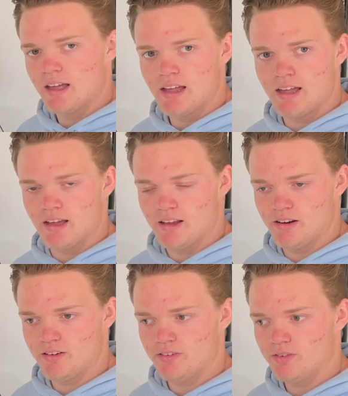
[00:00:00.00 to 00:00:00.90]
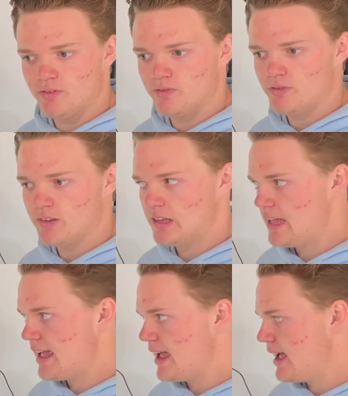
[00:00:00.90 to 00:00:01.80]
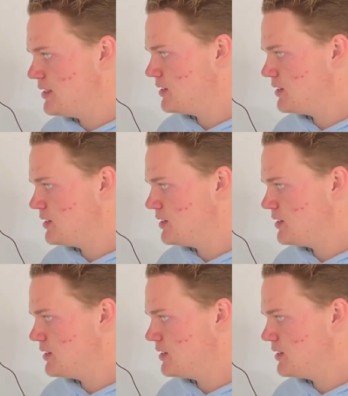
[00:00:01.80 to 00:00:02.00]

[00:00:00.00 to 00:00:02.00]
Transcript: and ends